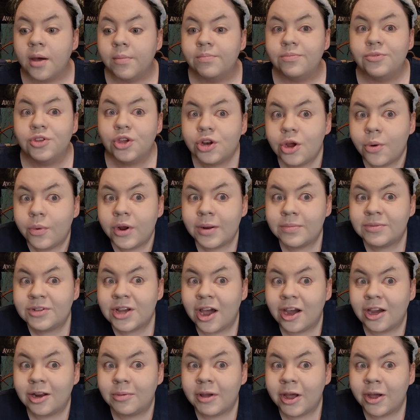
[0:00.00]
you know what I'm
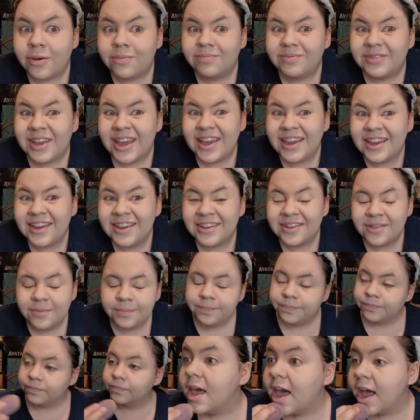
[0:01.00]
talking about.
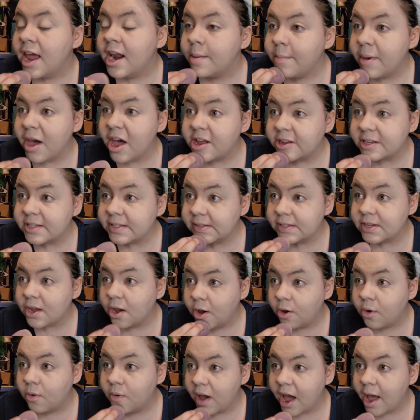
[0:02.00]
And
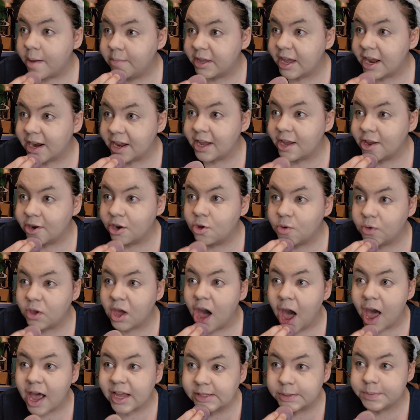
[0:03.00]
I'm getting a new
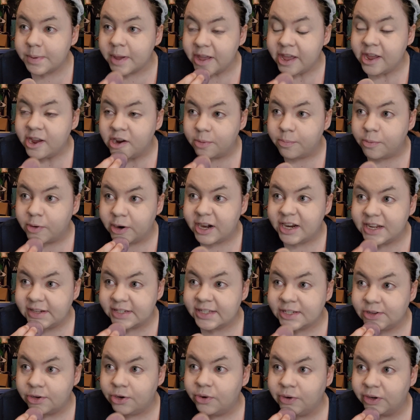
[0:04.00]
cosplay here pretty
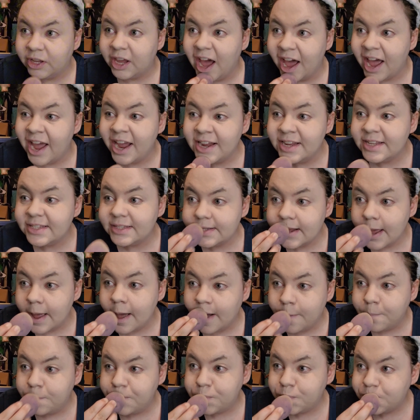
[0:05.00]
soon, guys.
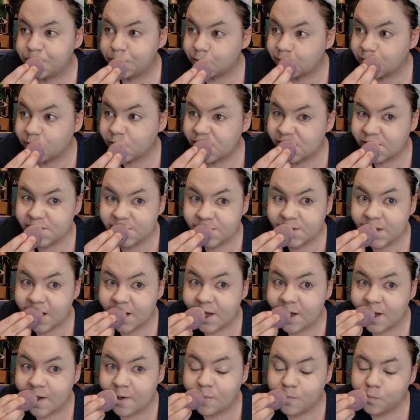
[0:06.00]
With
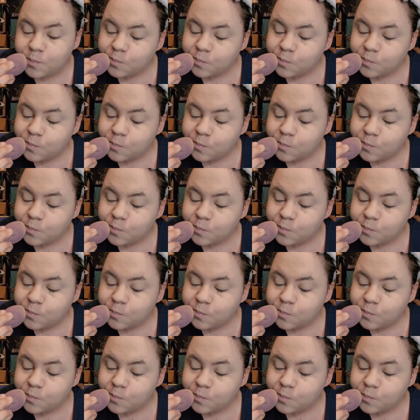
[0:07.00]
that,